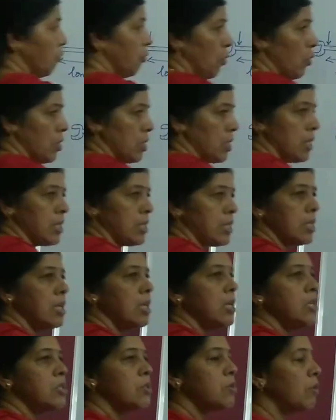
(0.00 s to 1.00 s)
two forces.
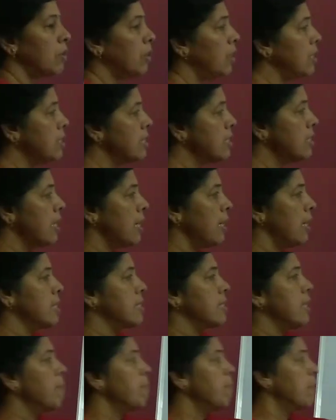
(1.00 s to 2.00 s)
So this is an
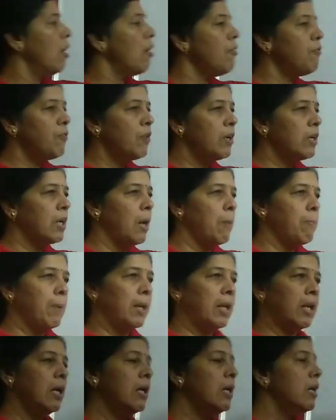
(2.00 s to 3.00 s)
example of
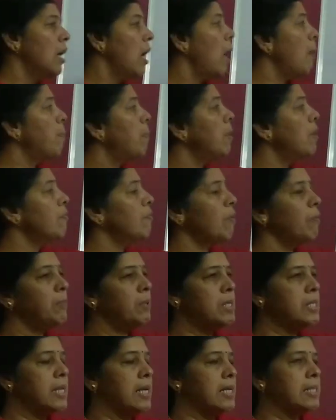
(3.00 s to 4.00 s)
couple. Apart
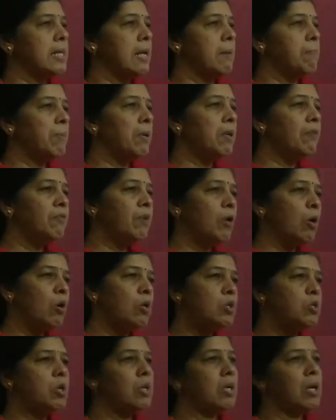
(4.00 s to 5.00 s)
from this example, we
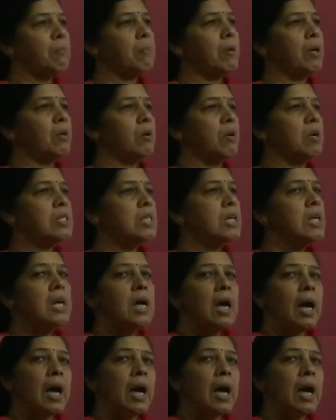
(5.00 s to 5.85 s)
also come across